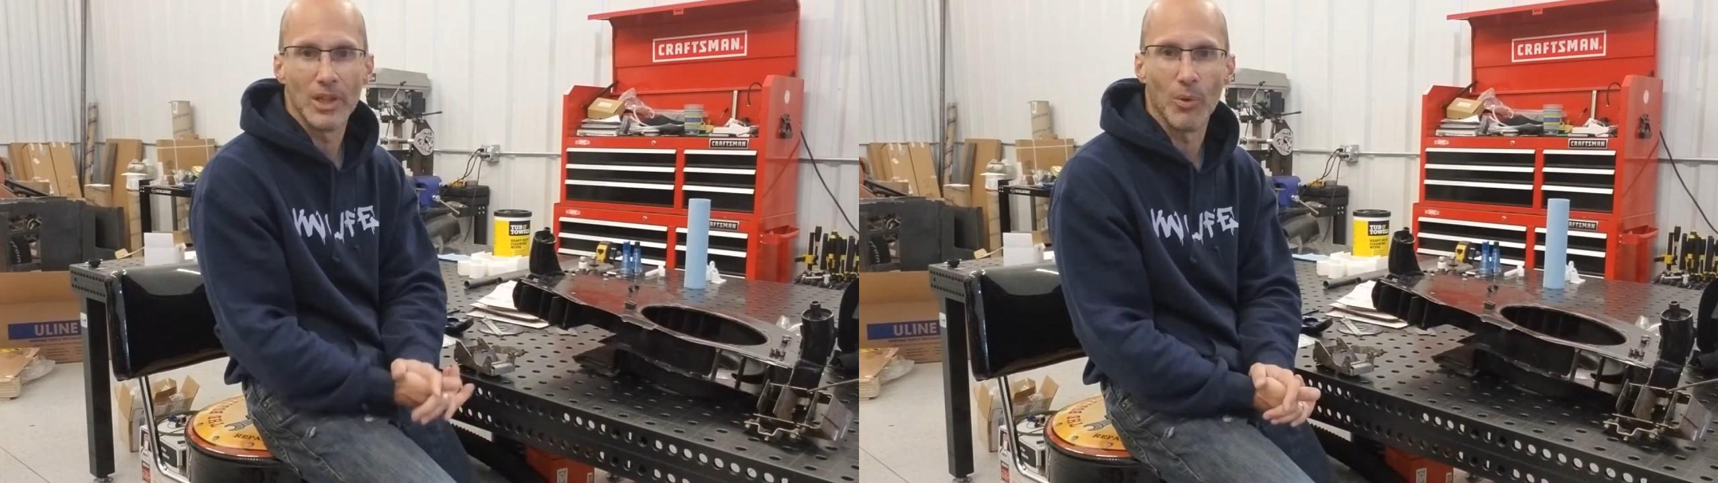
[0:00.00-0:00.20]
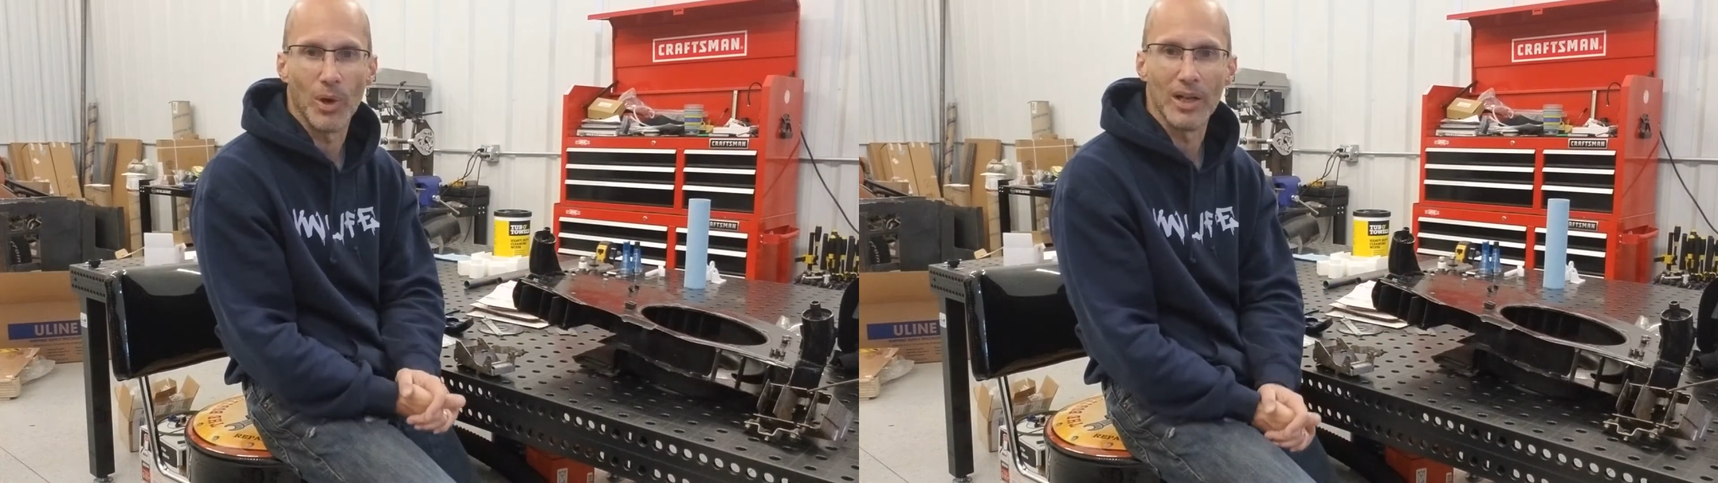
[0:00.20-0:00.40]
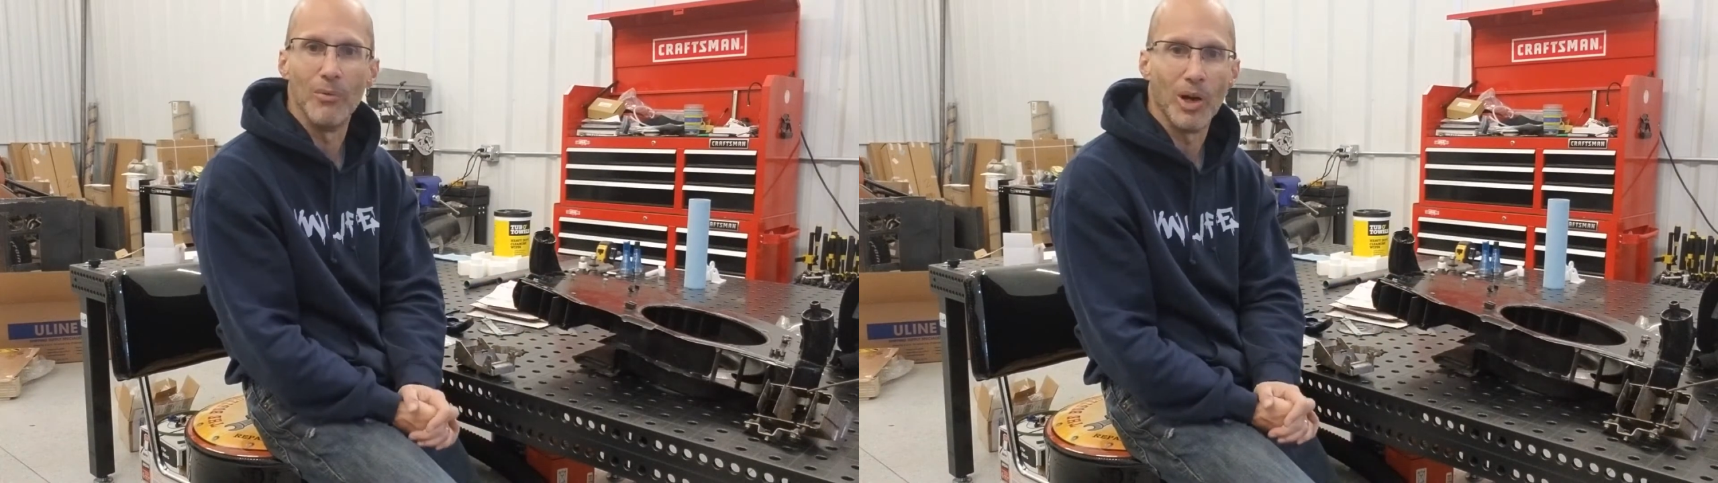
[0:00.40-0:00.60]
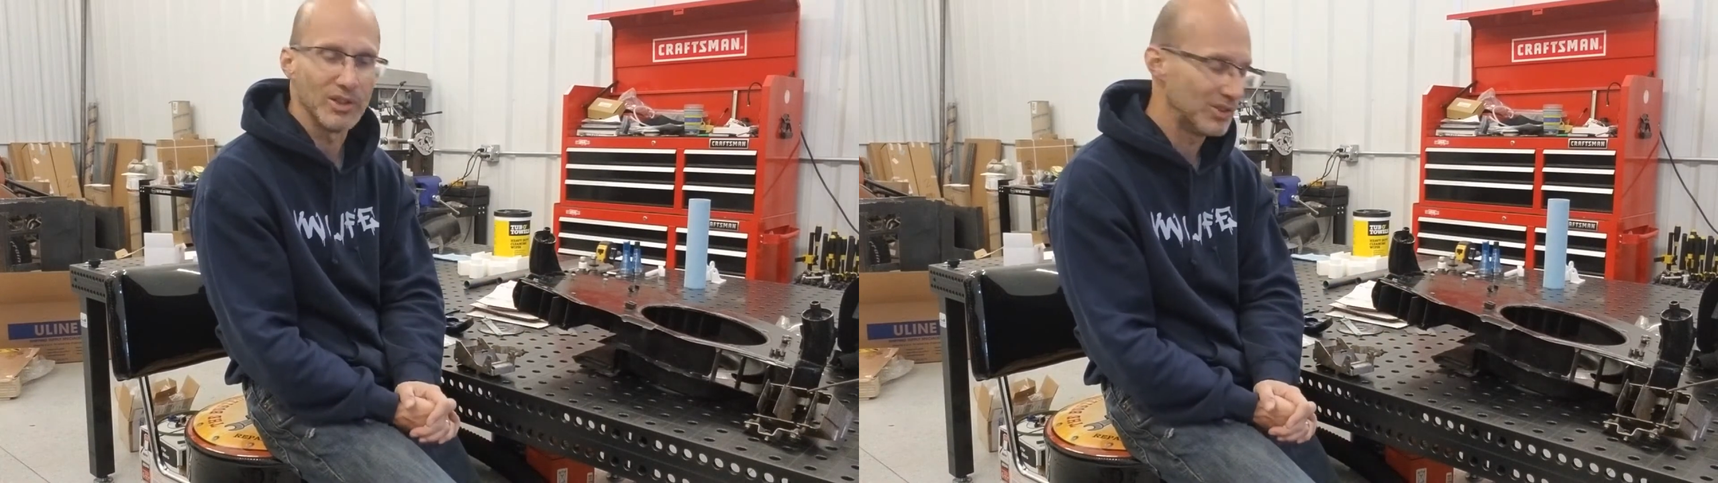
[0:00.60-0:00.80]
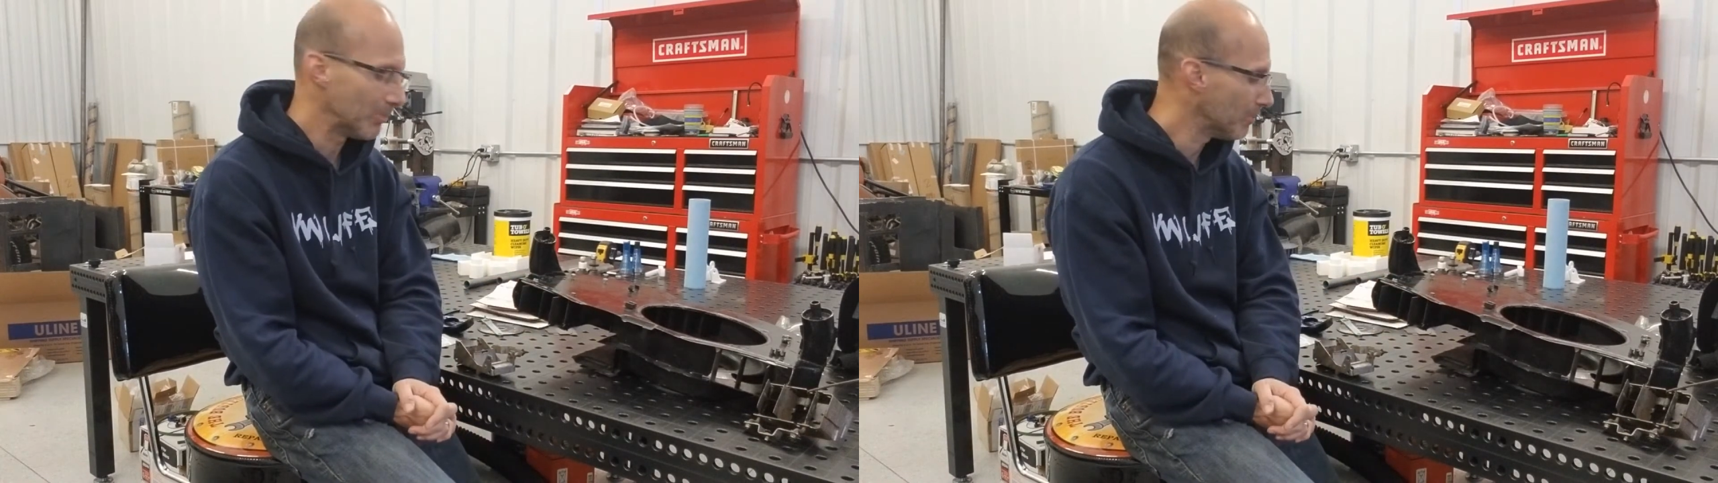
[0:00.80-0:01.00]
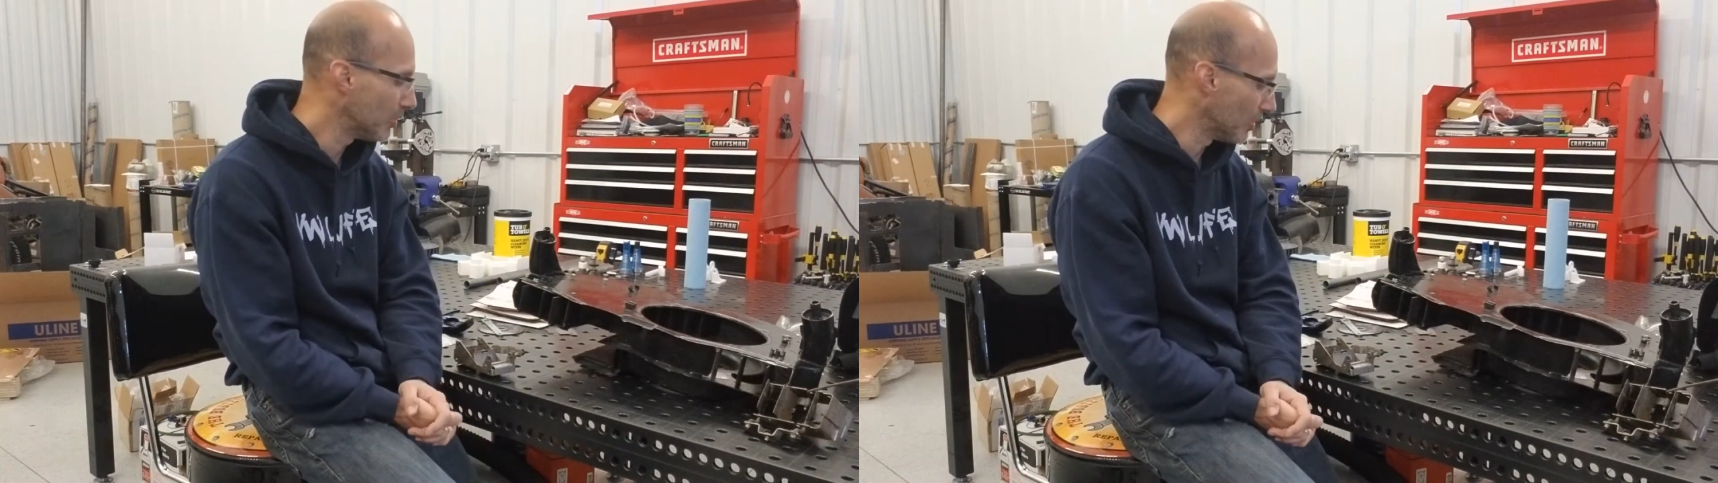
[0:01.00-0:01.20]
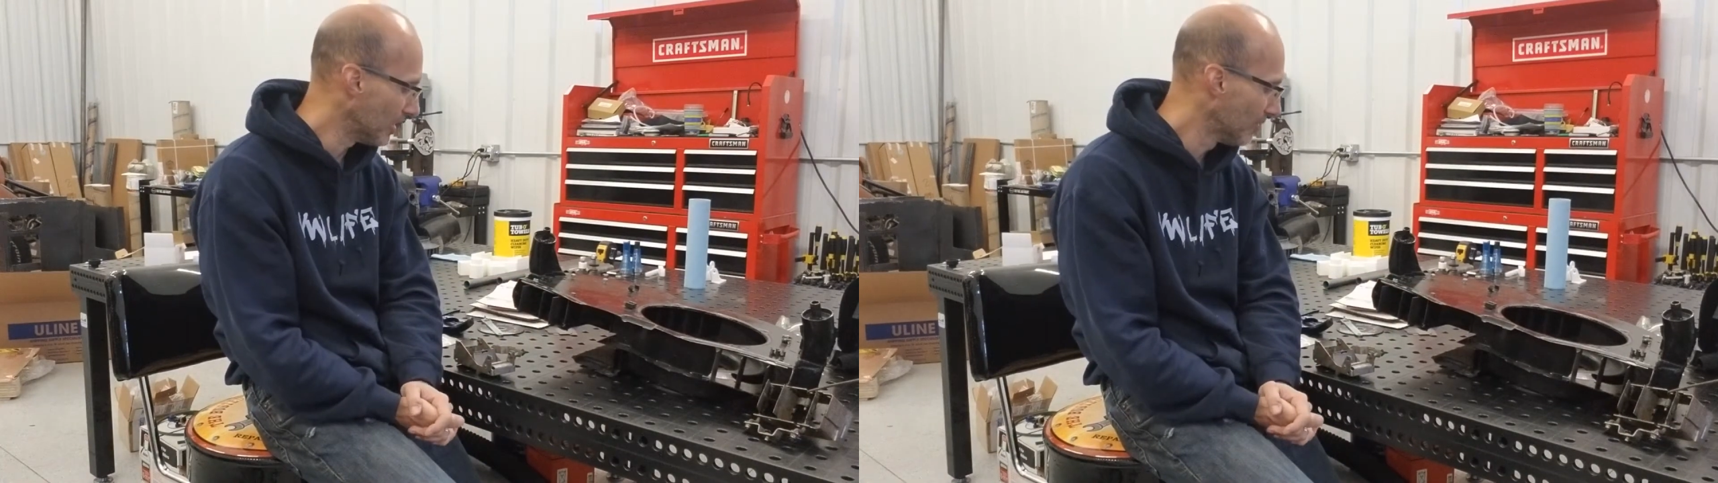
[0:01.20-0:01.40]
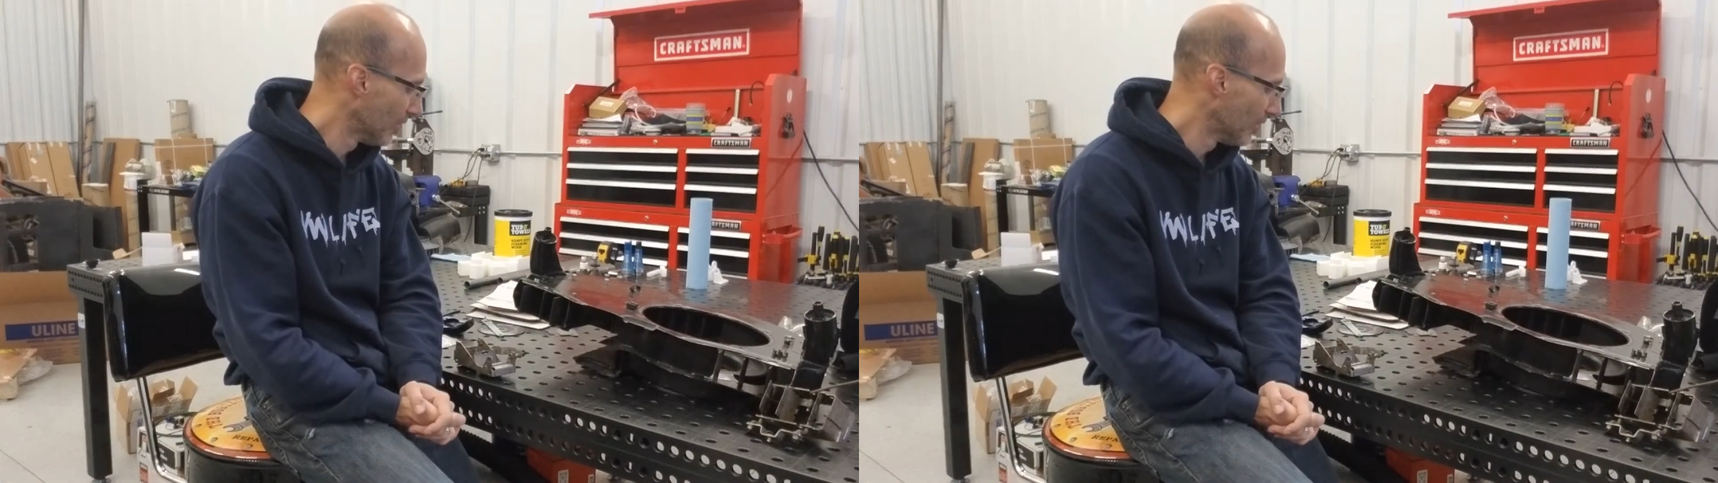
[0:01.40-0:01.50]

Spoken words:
why ship them to you